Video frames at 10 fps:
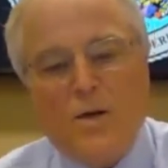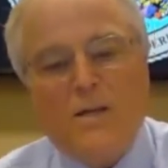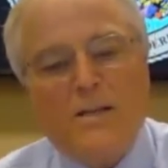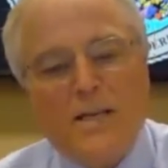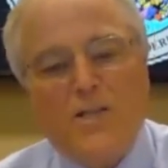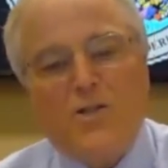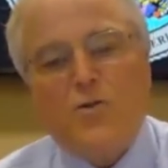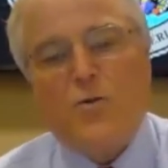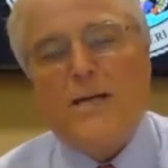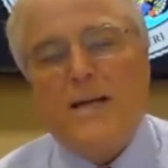One of the
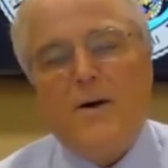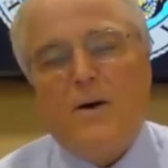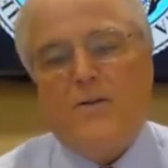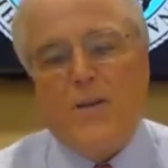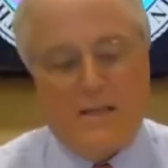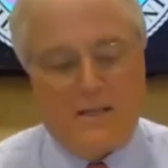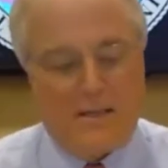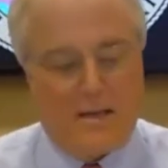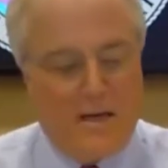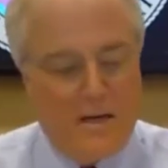issues right now, I
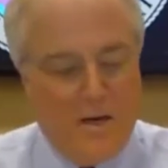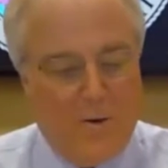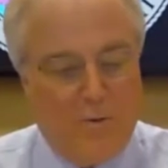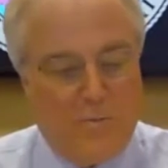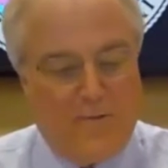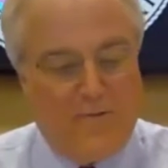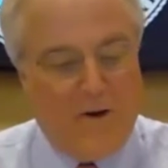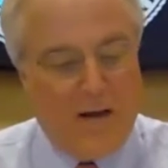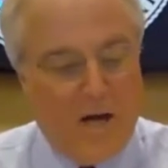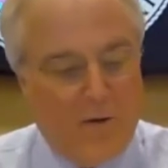think that would be
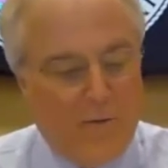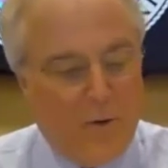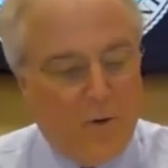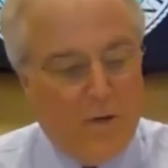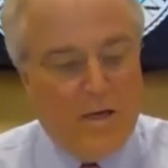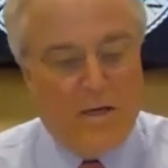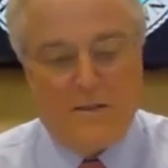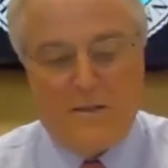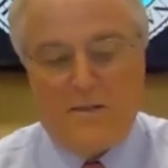very helpful